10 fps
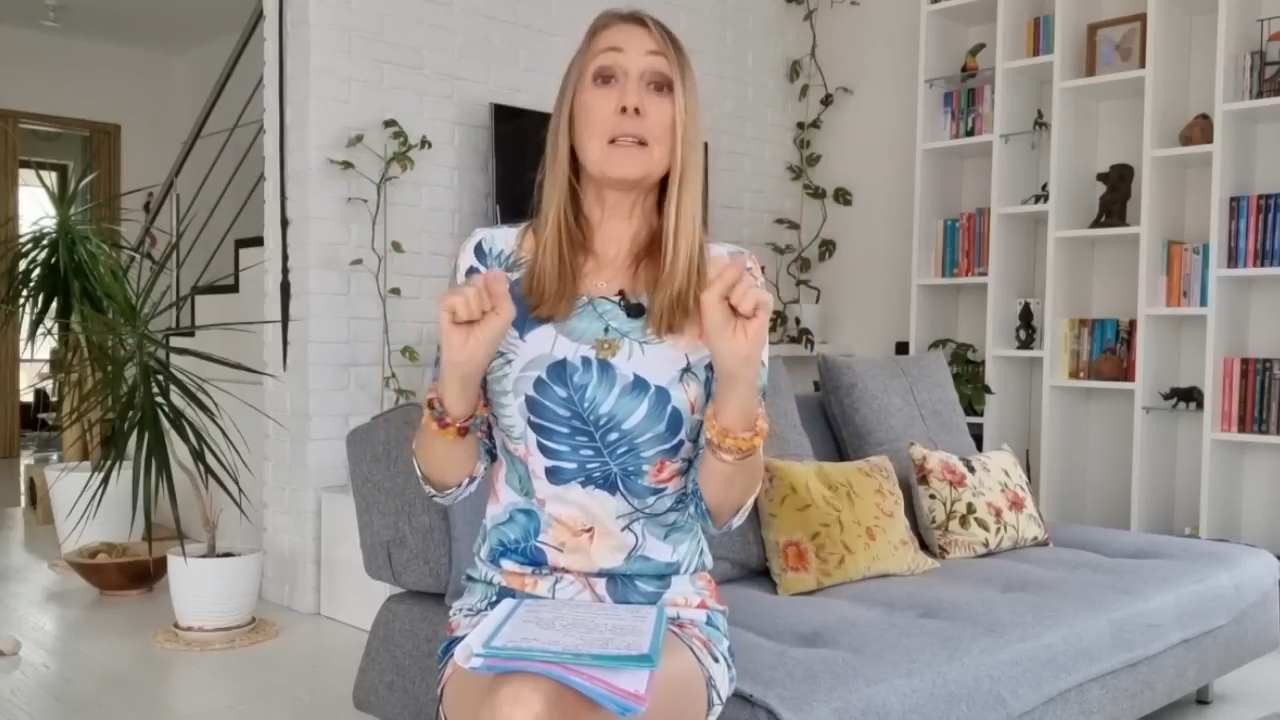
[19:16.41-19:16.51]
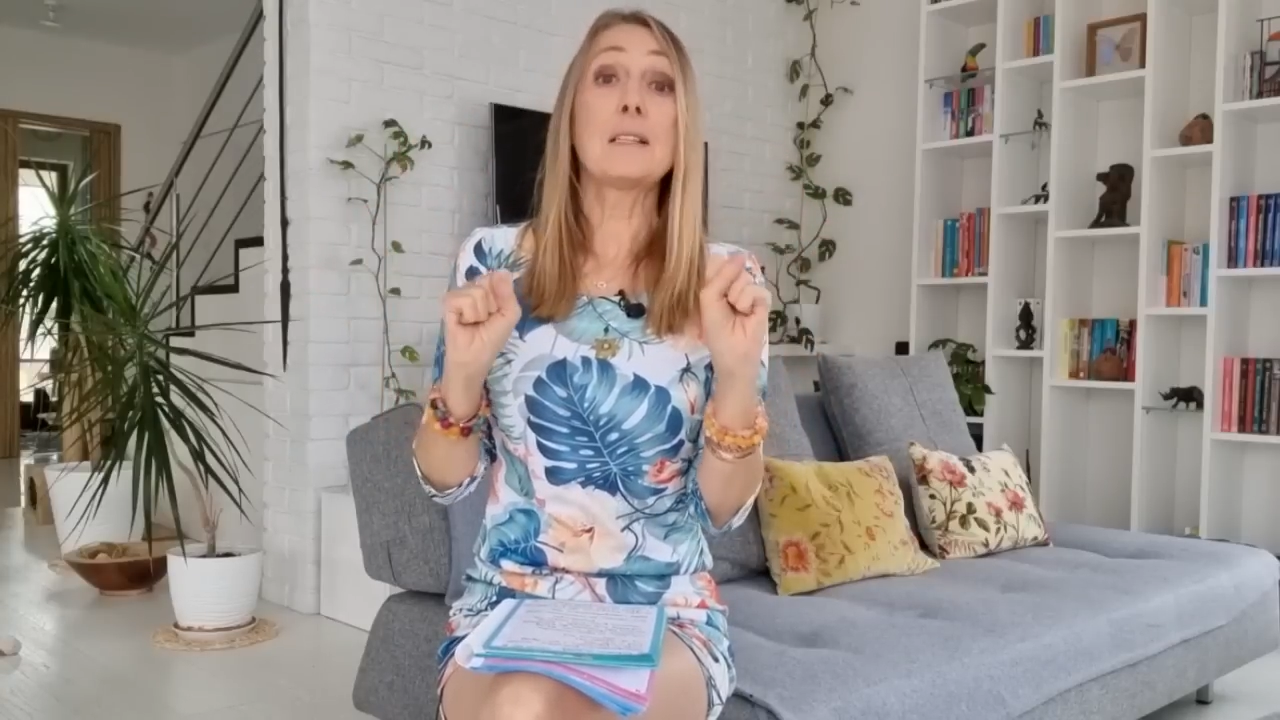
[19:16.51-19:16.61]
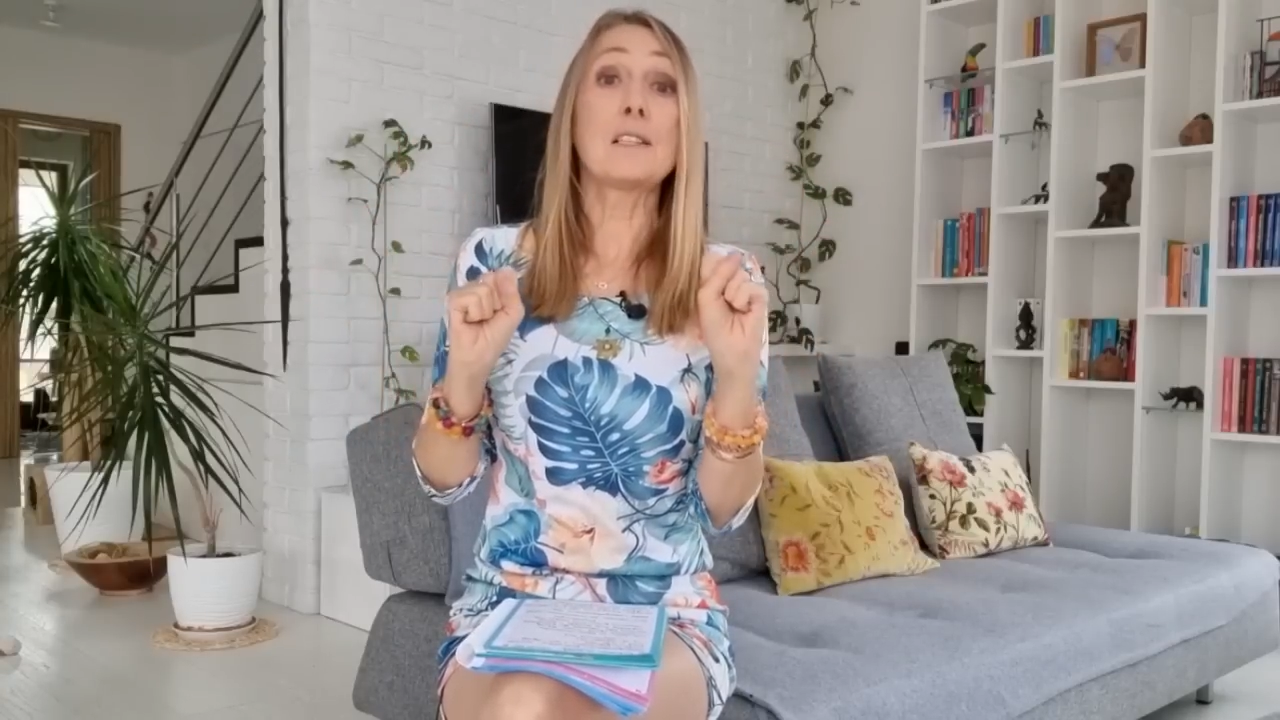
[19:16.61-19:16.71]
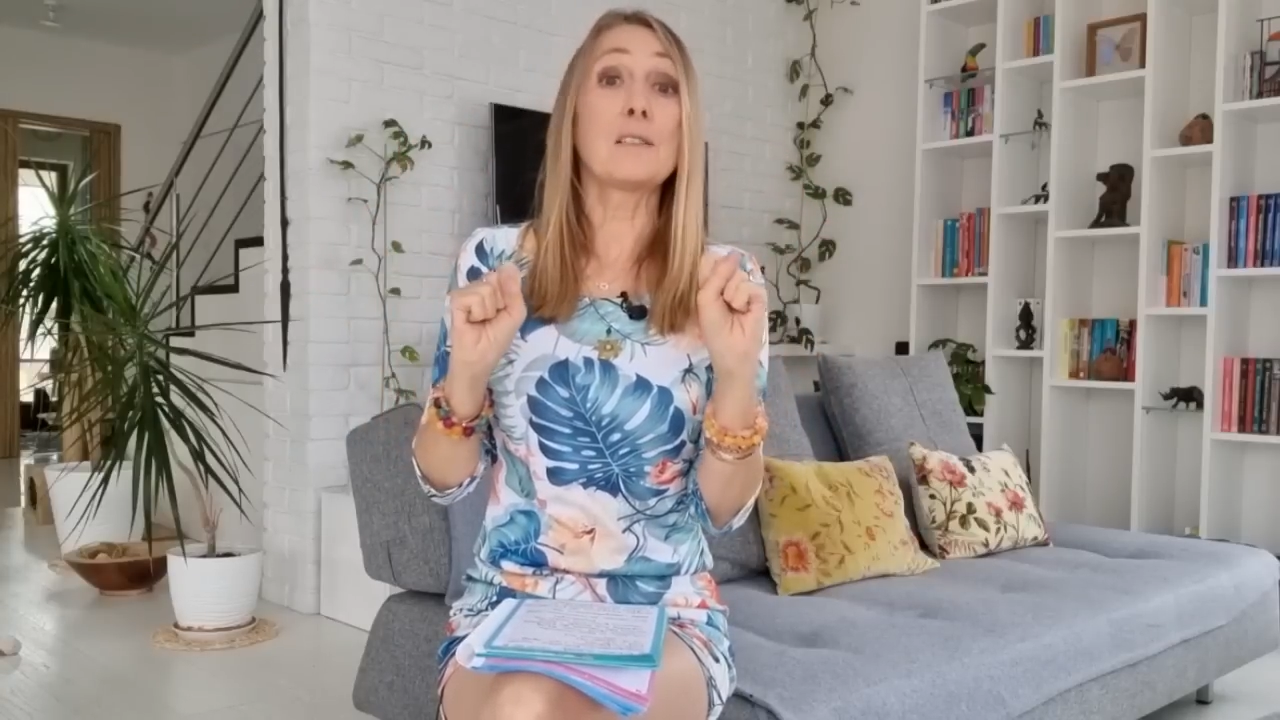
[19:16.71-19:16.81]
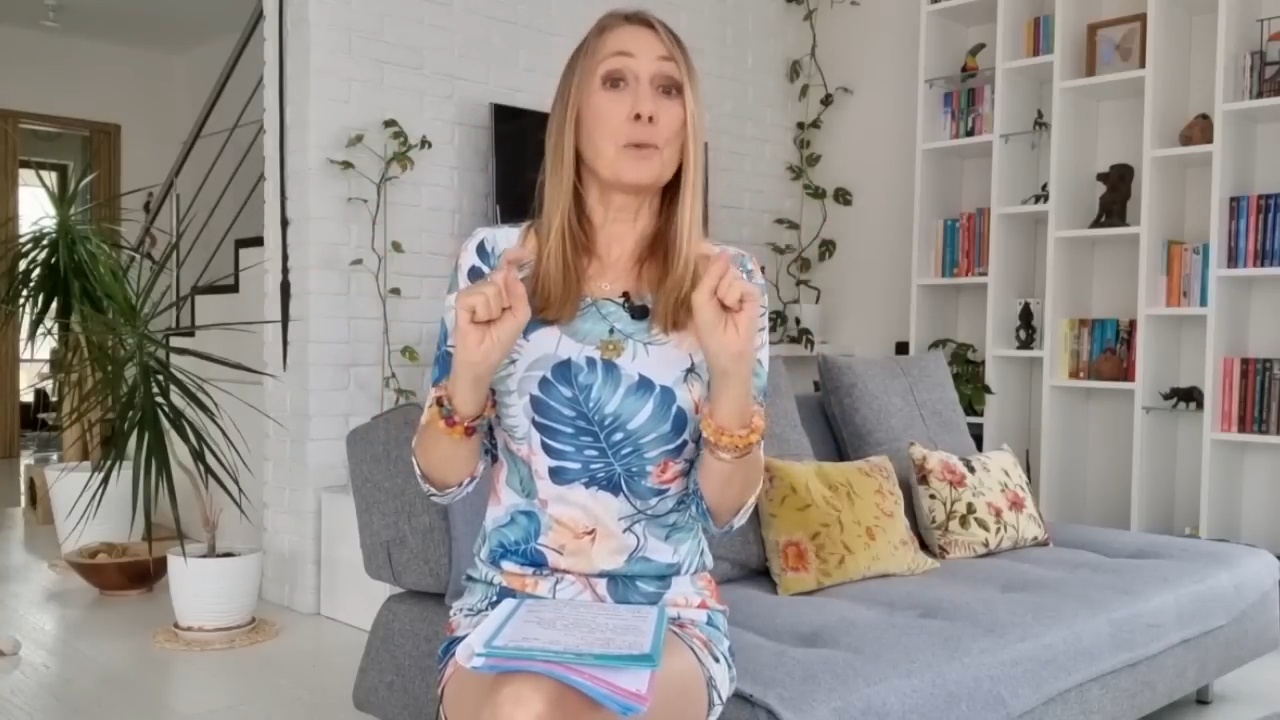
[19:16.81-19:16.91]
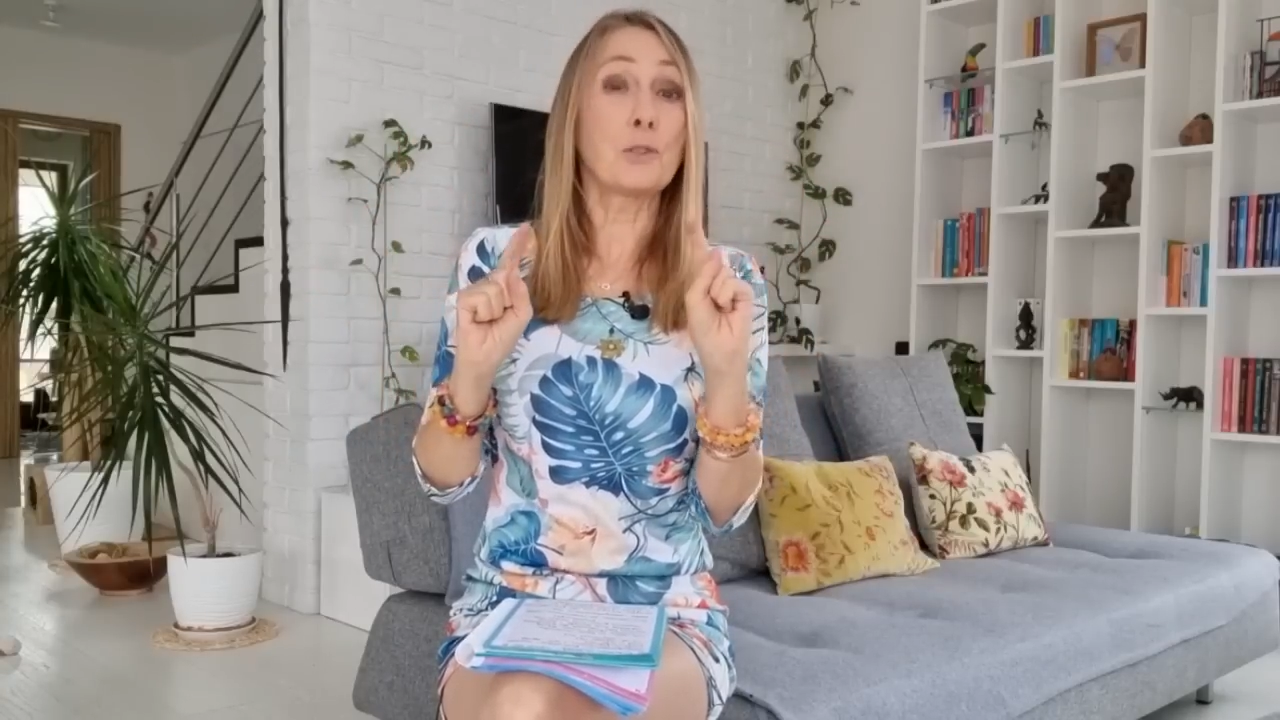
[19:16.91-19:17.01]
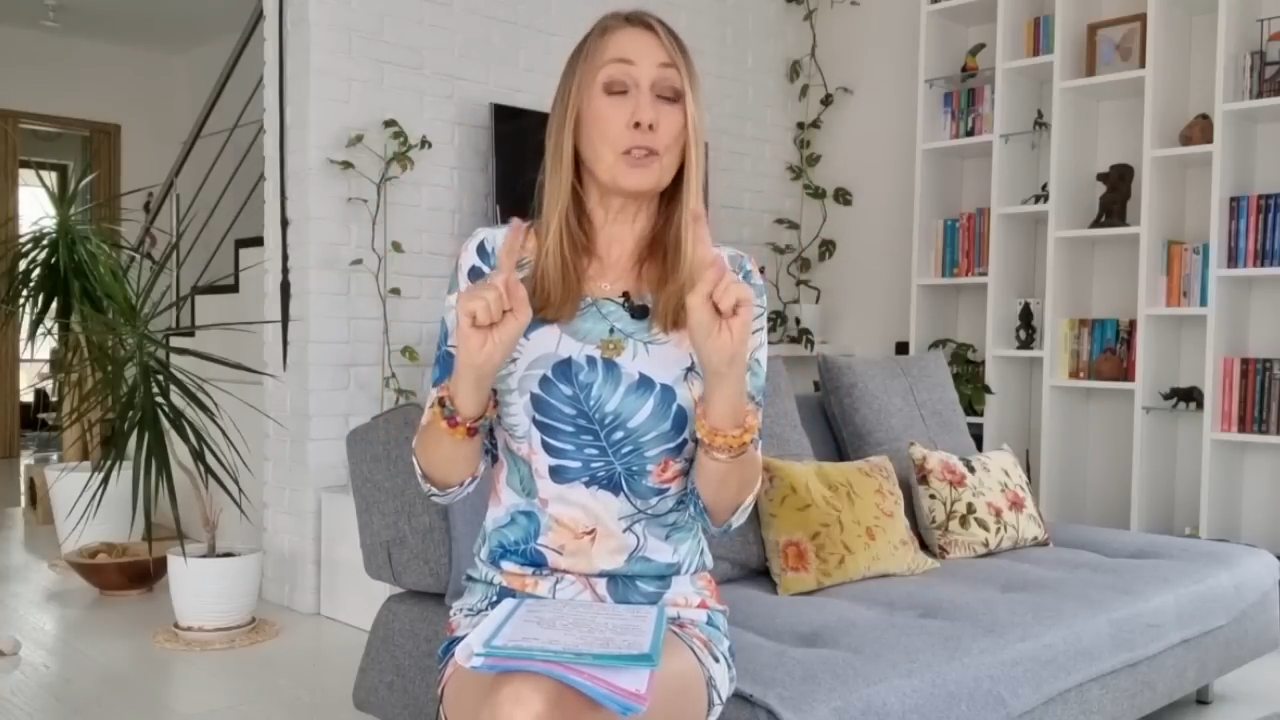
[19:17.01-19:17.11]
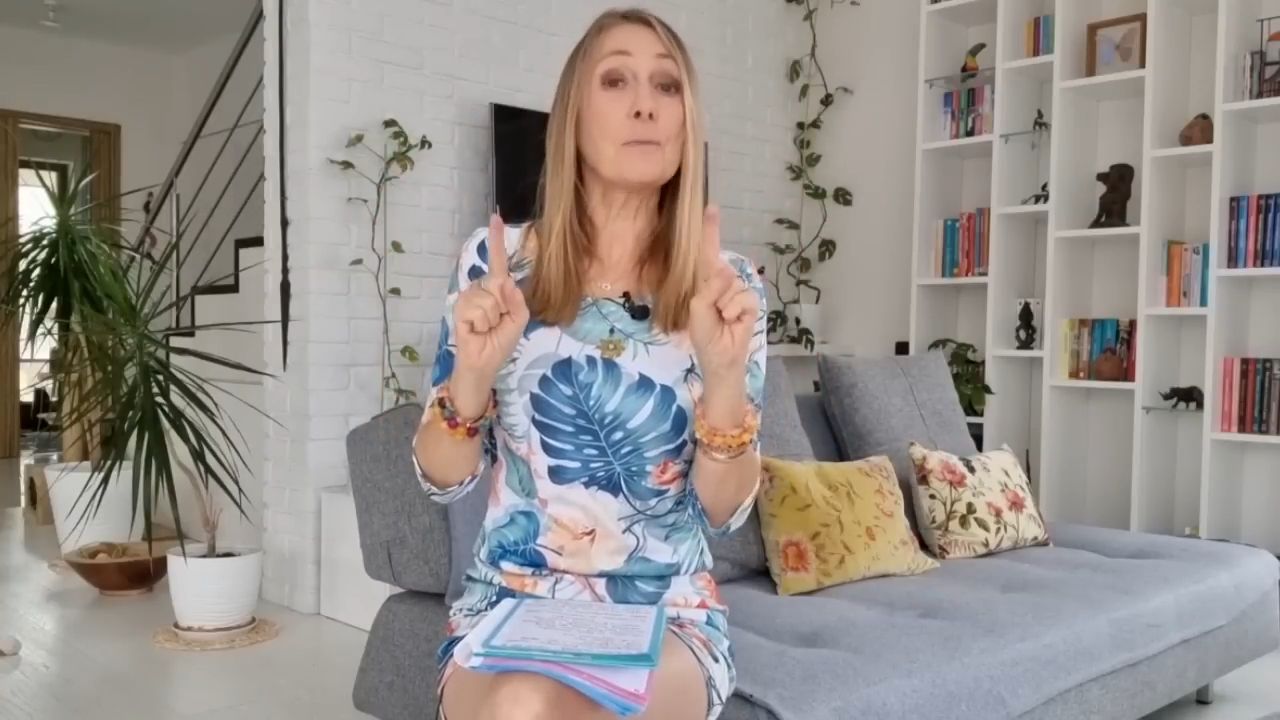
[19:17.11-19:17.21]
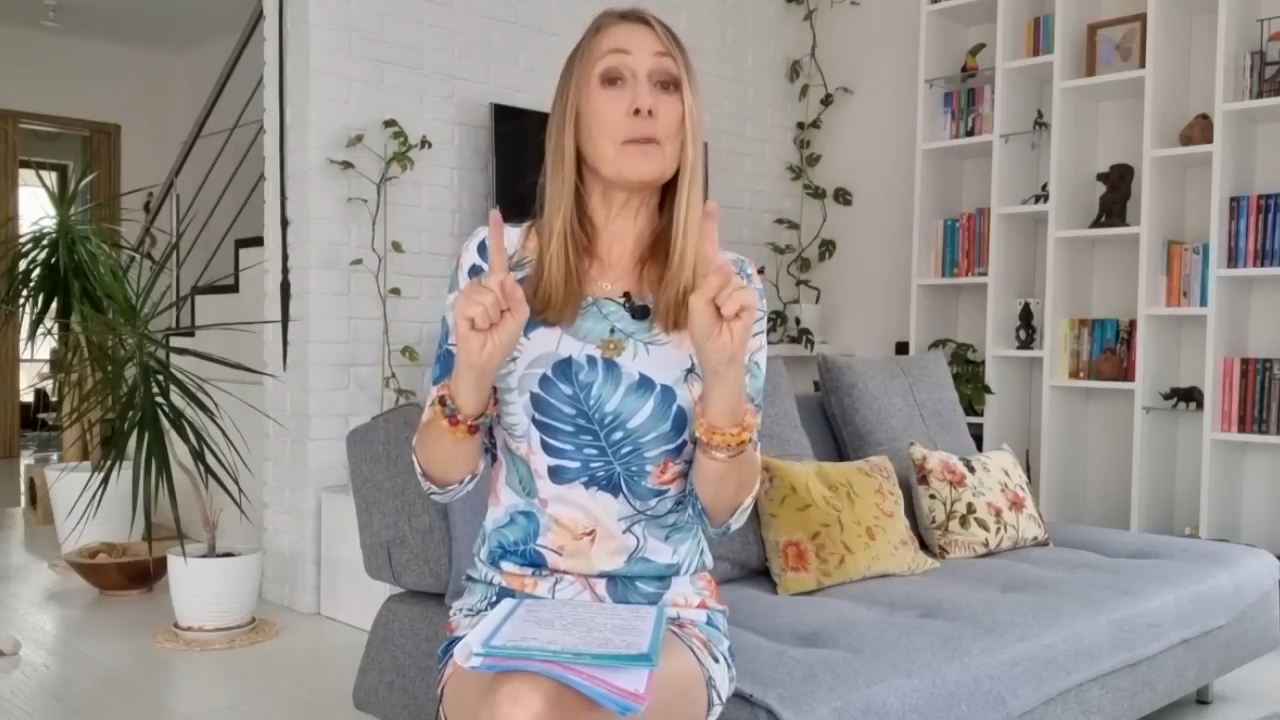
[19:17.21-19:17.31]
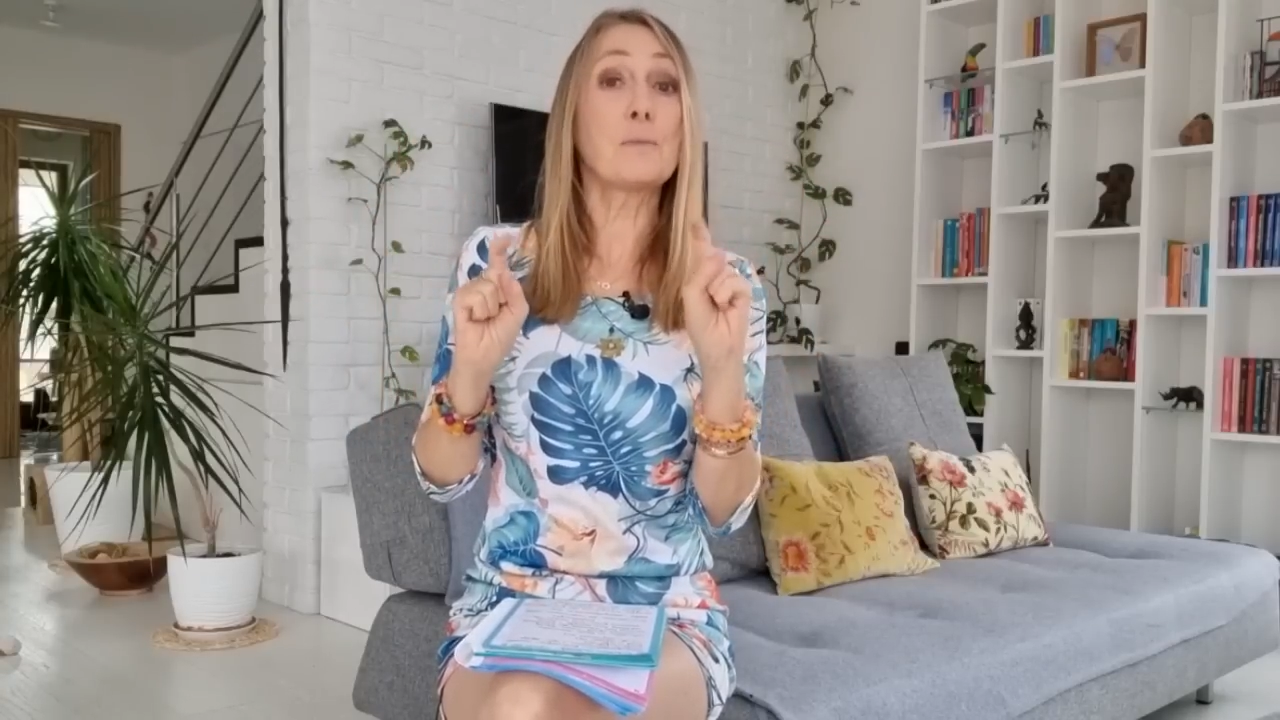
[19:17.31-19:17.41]
we will
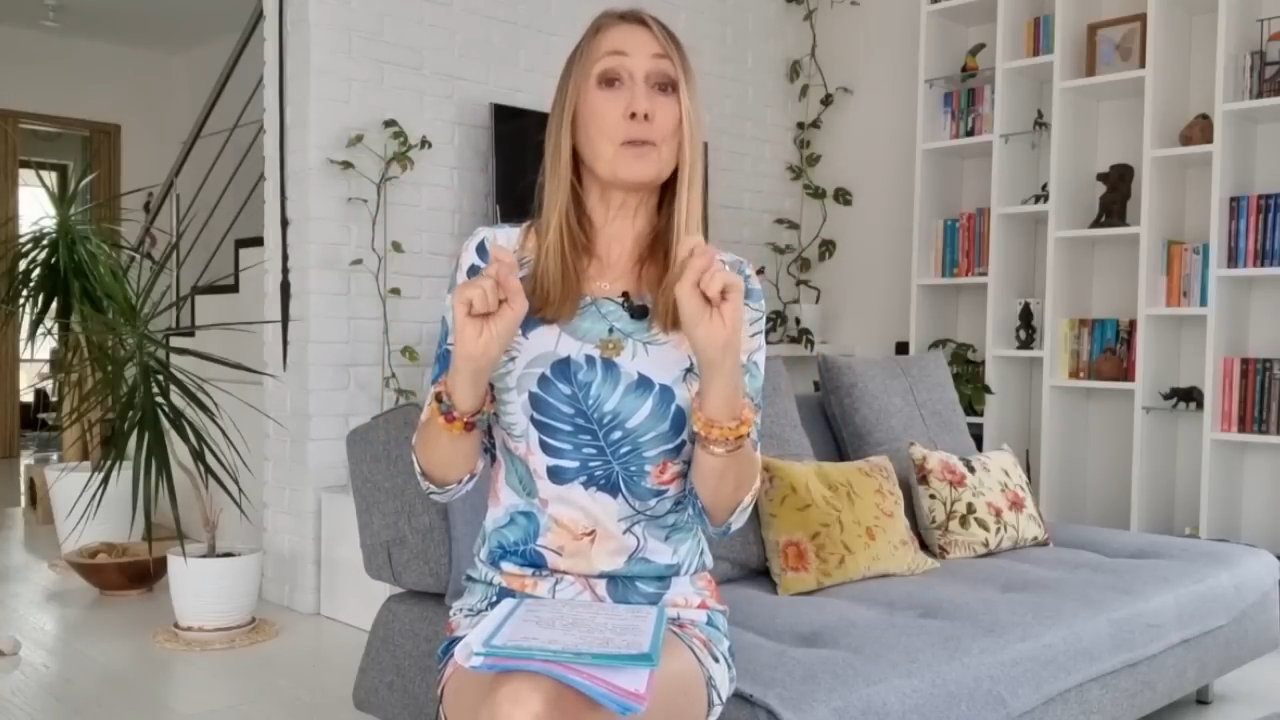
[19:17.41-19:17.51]
force